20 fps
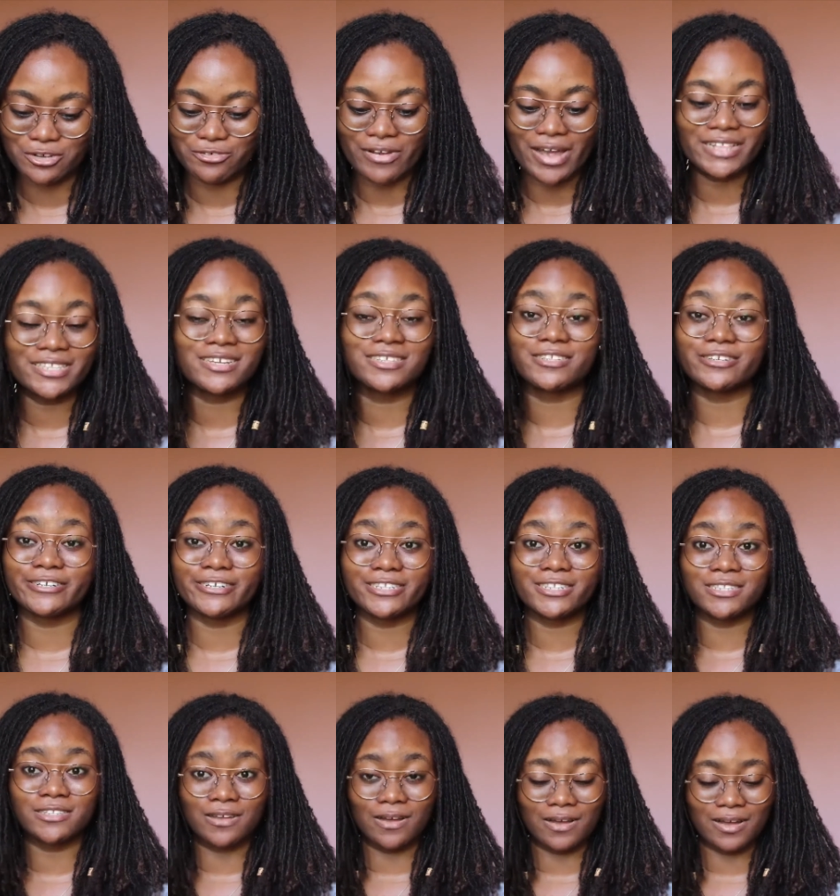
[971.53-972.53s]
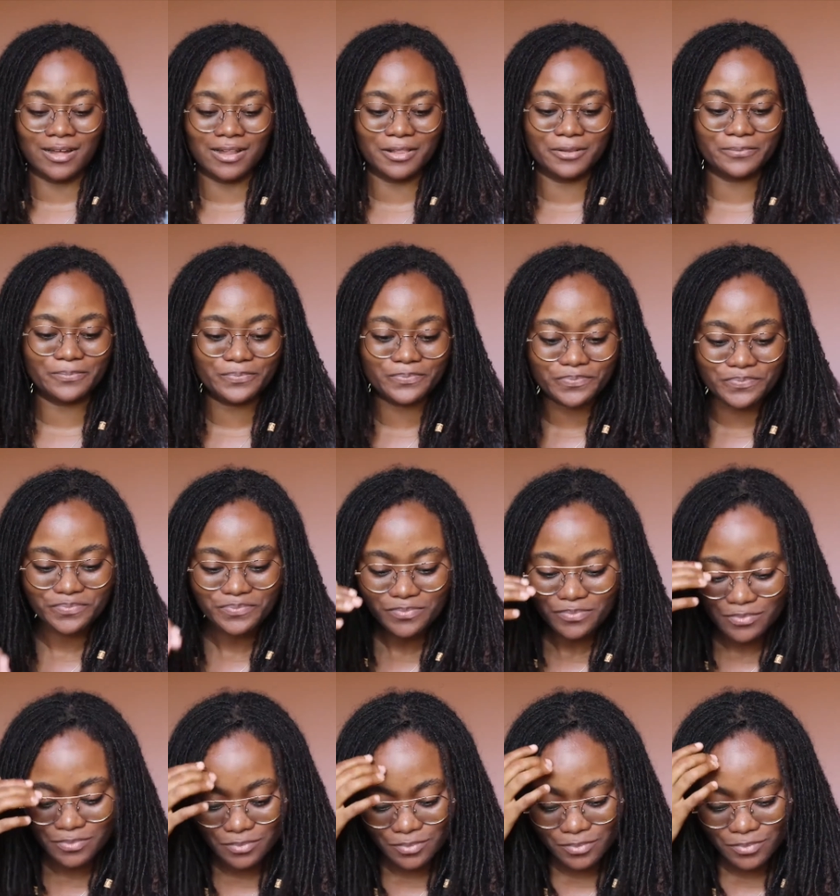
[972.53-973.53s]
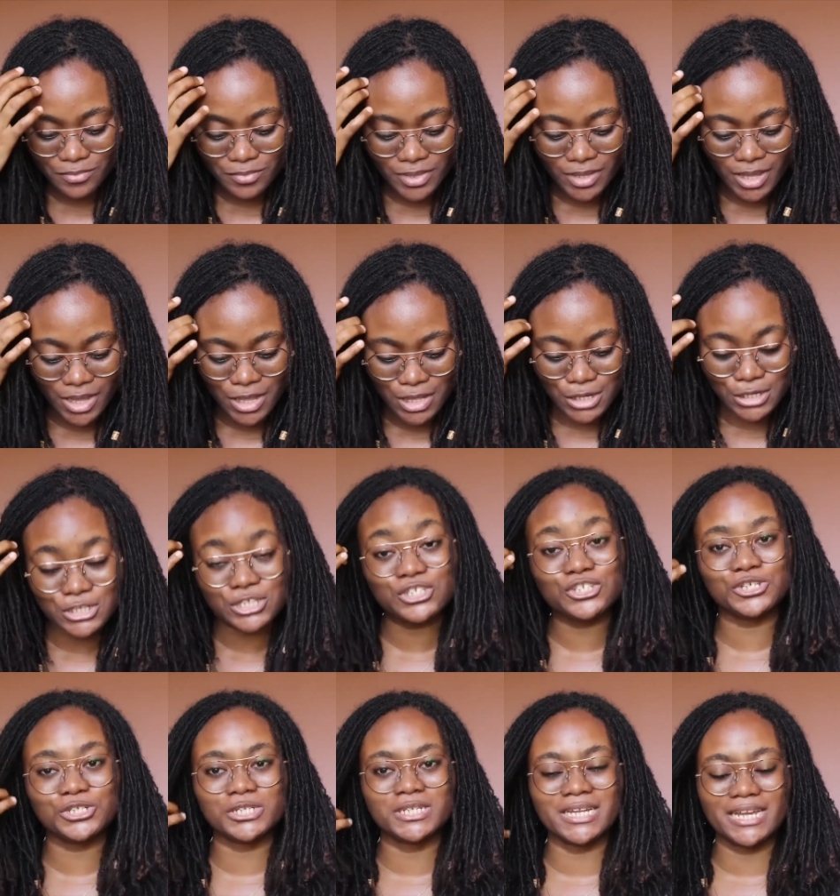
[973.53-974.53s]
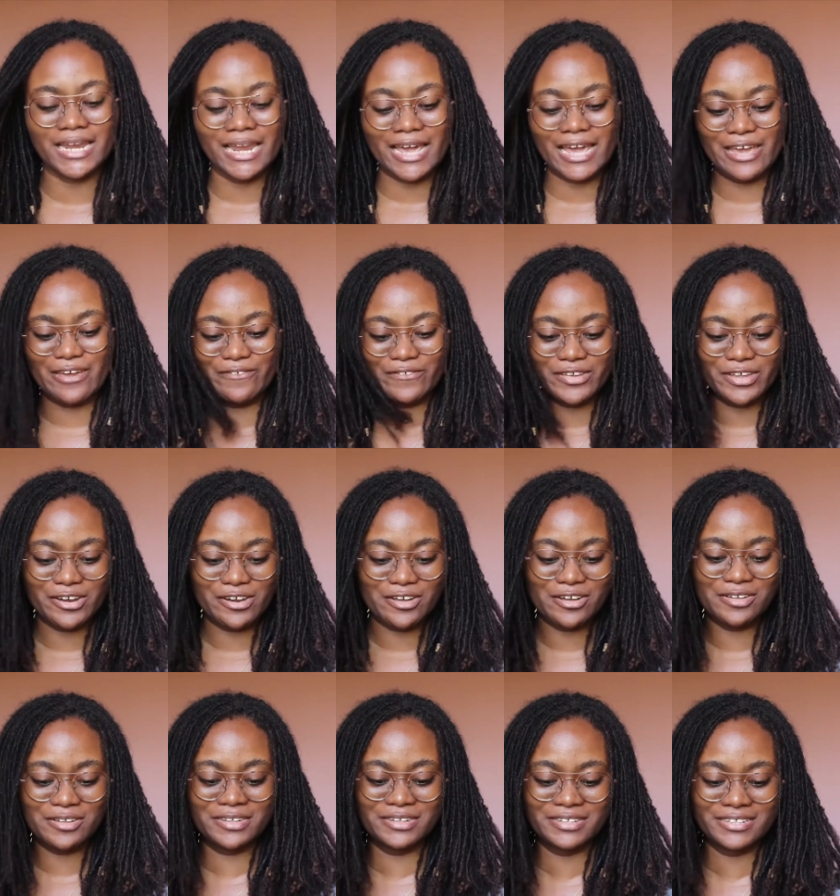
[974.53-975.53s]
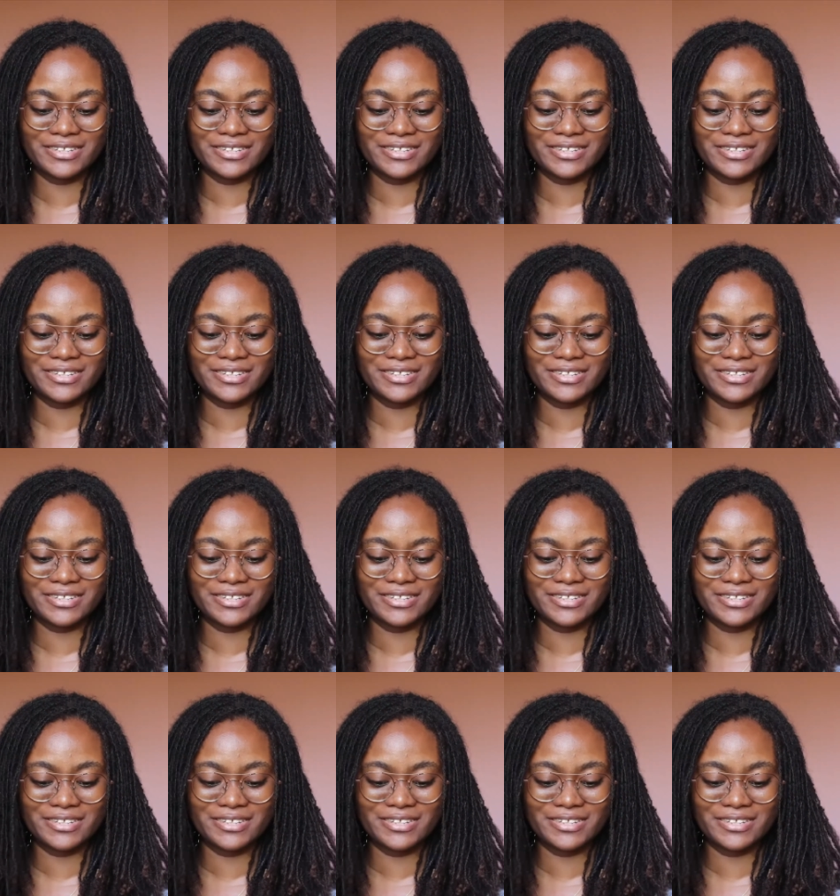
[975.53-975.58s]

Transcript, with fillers: right at her stall. Street life, you know.